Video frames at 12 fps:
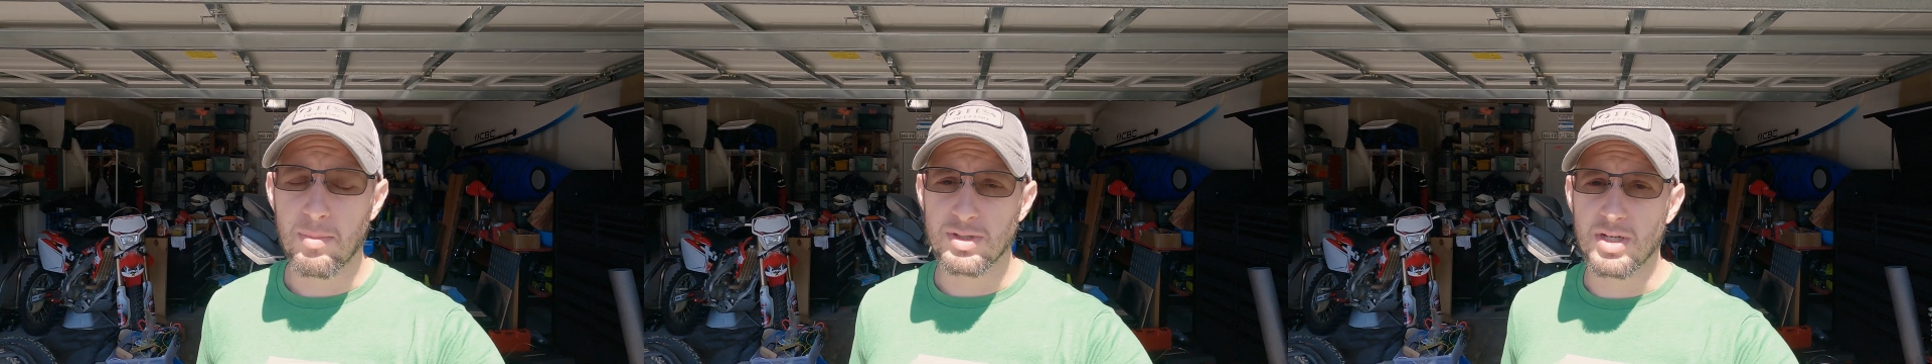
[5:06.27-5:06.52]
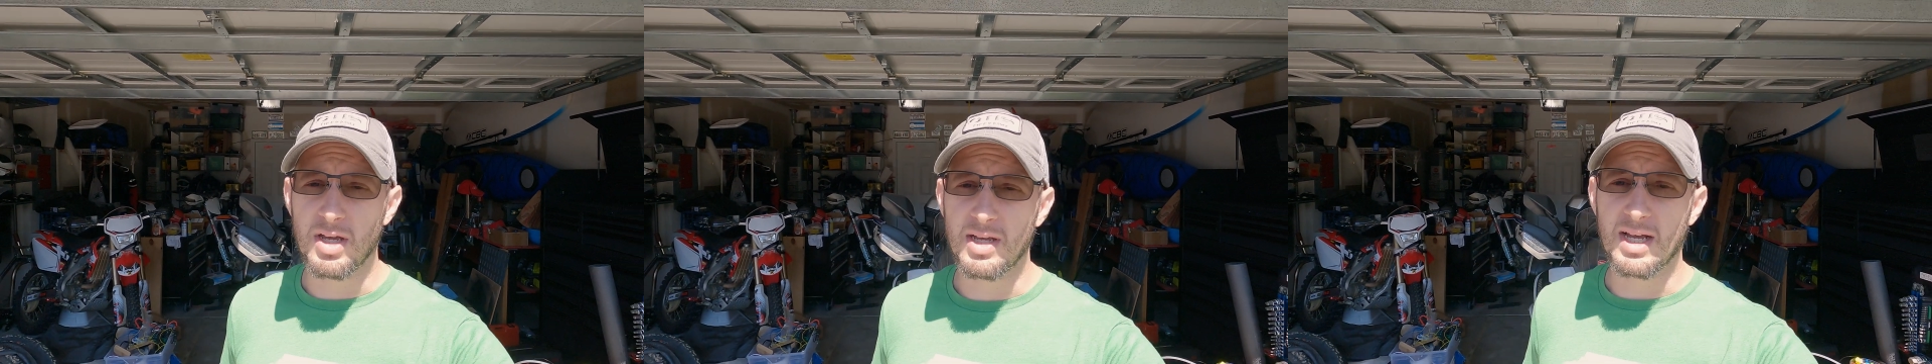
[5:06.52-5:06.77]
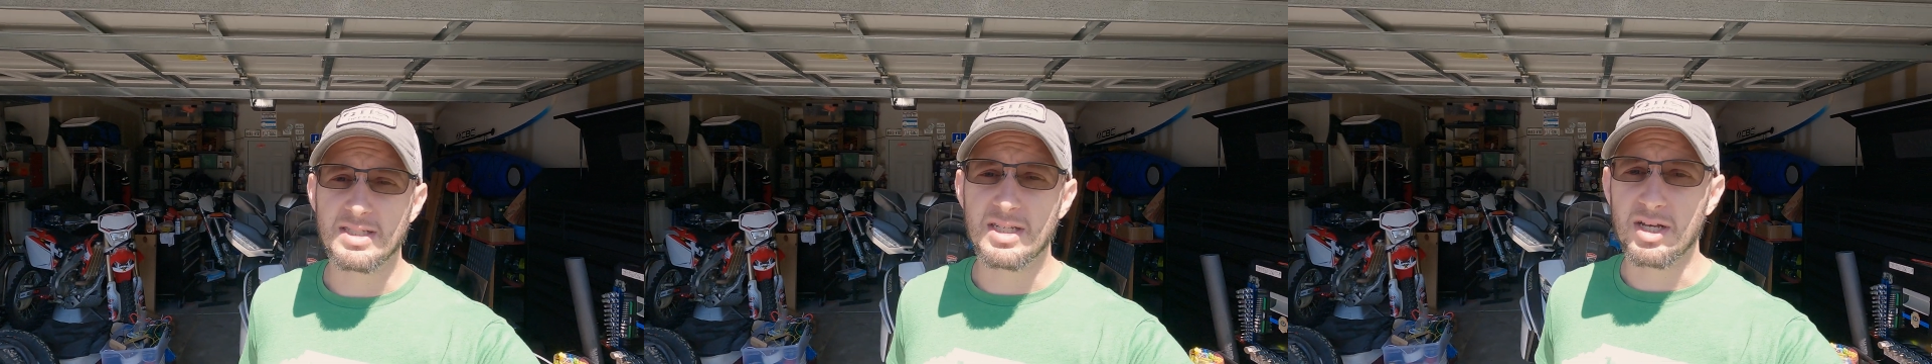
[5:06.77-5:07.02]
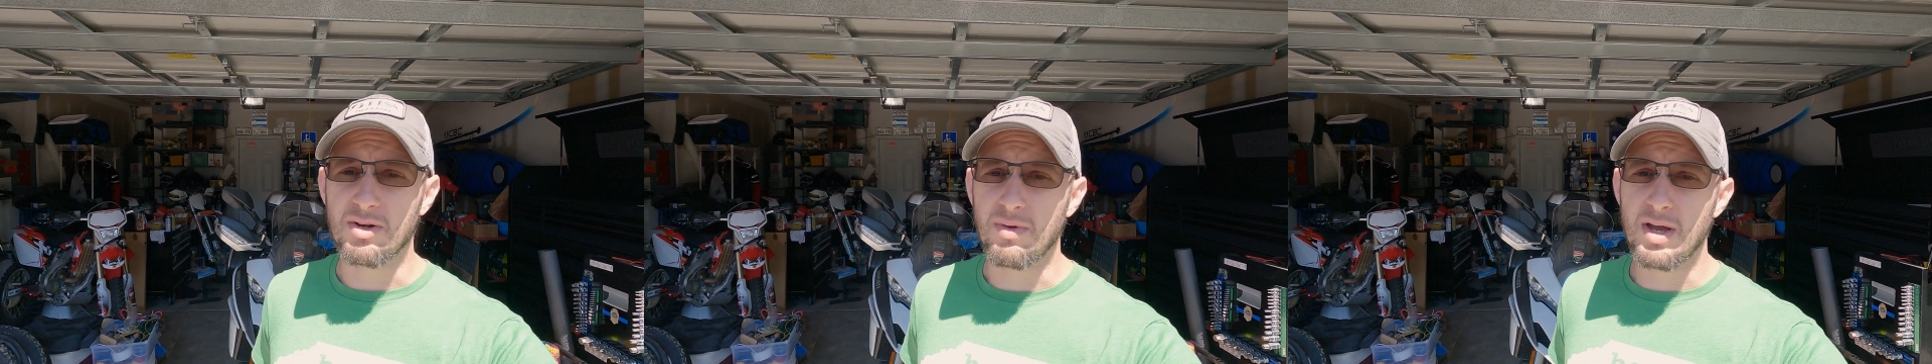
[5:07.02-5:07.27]
Appreciate you guys
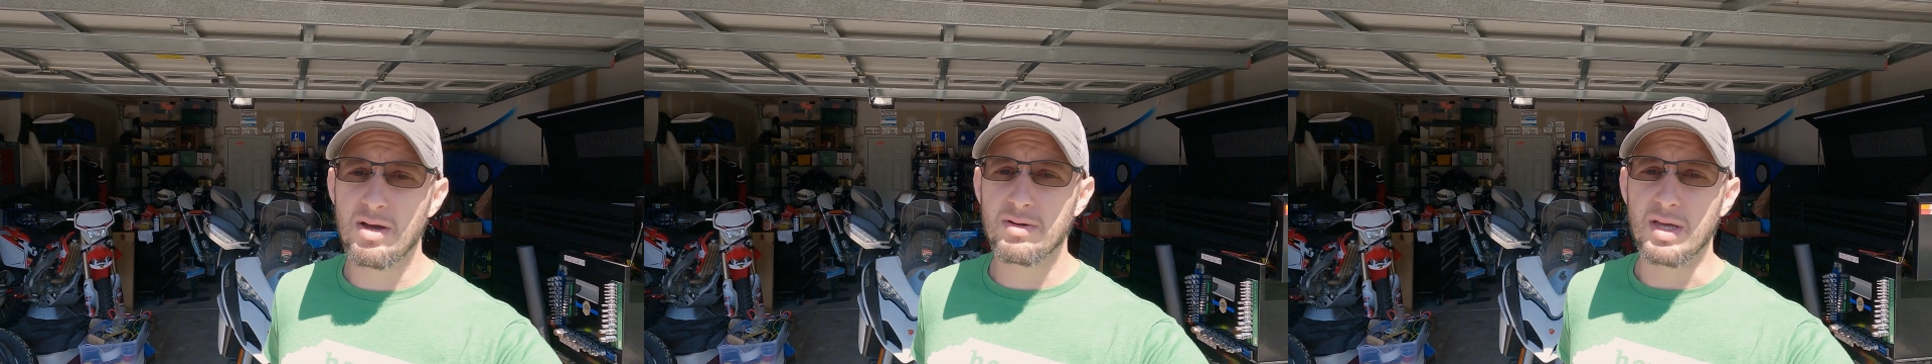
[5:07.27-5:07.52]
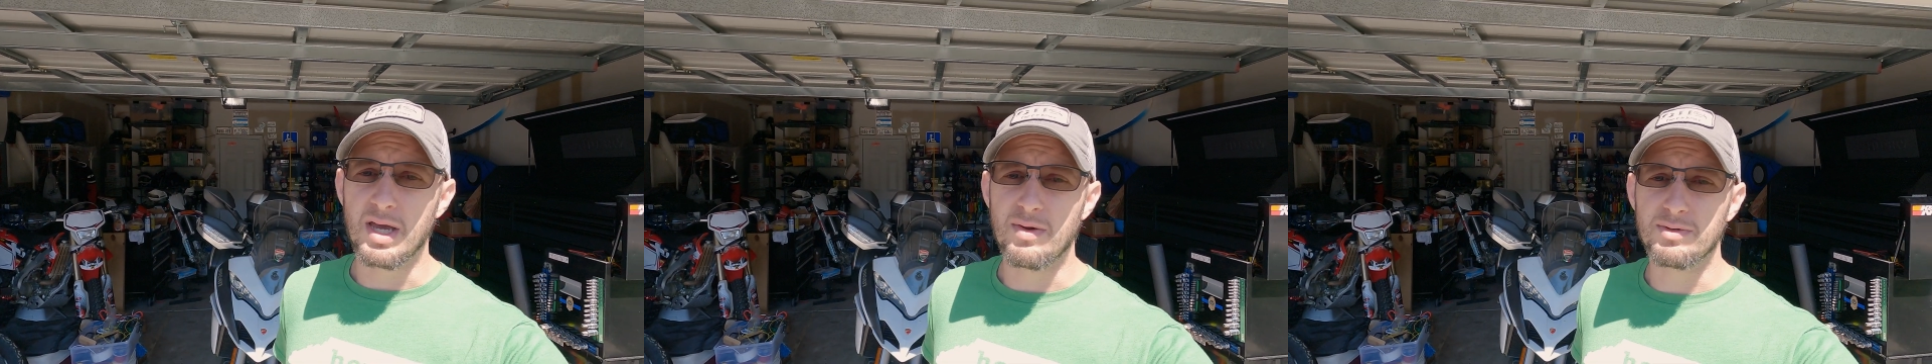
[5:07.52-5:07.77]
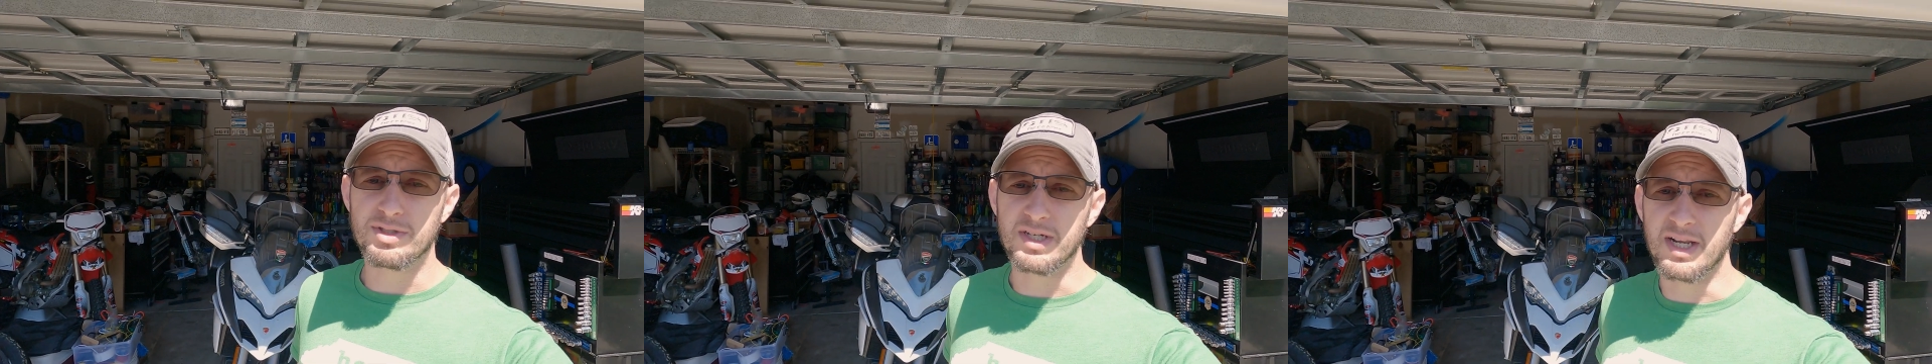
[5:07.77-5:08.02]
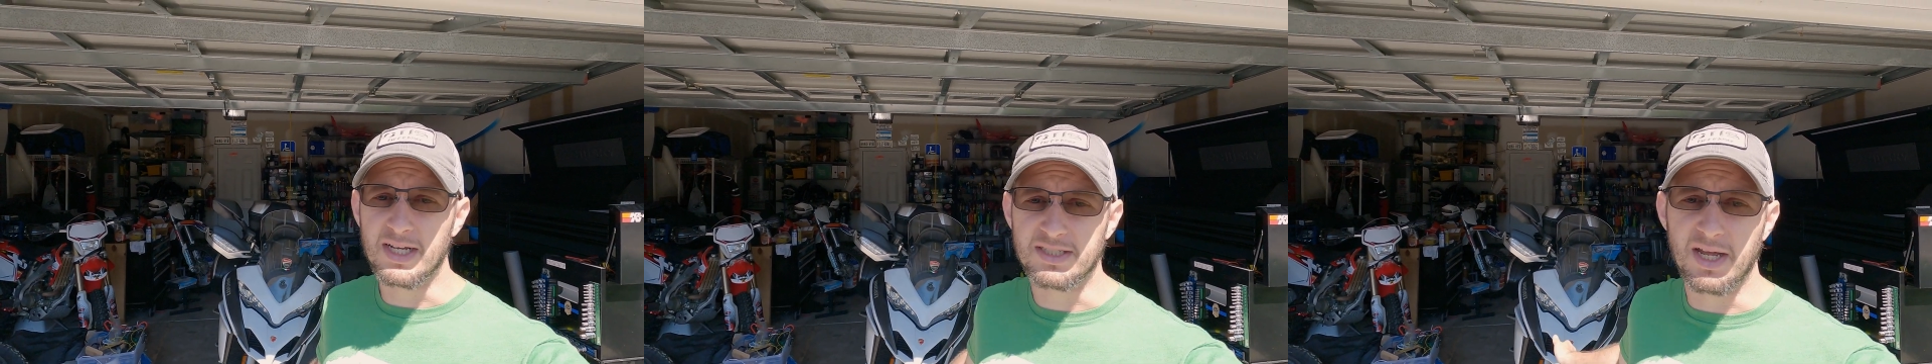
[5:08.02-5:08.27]
sticking around, and we'll
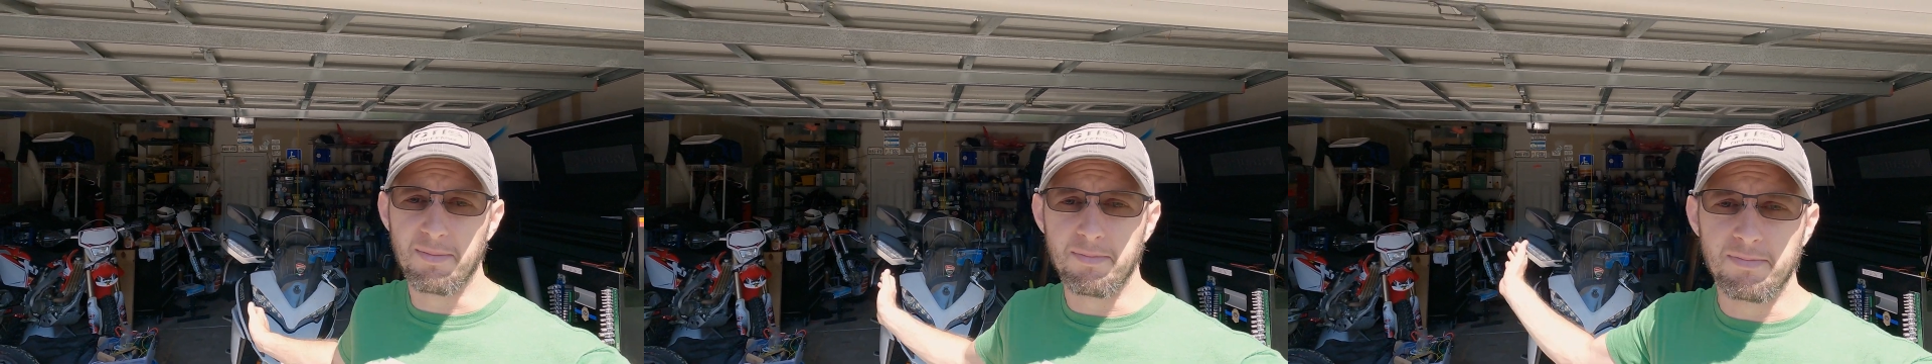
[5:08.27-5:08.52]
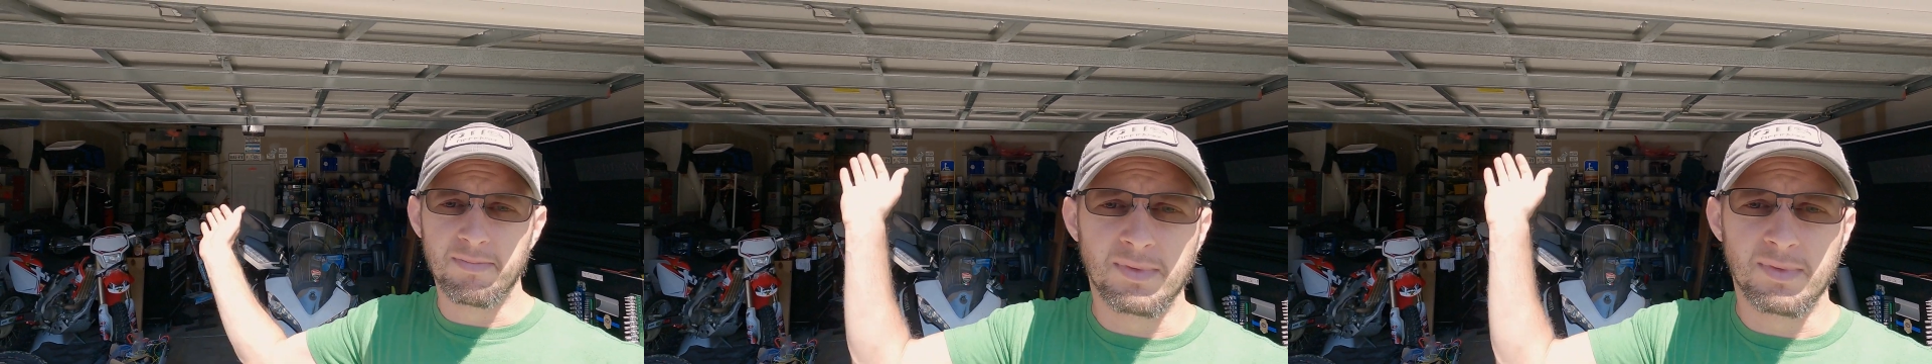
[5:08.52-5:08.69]
see you next time.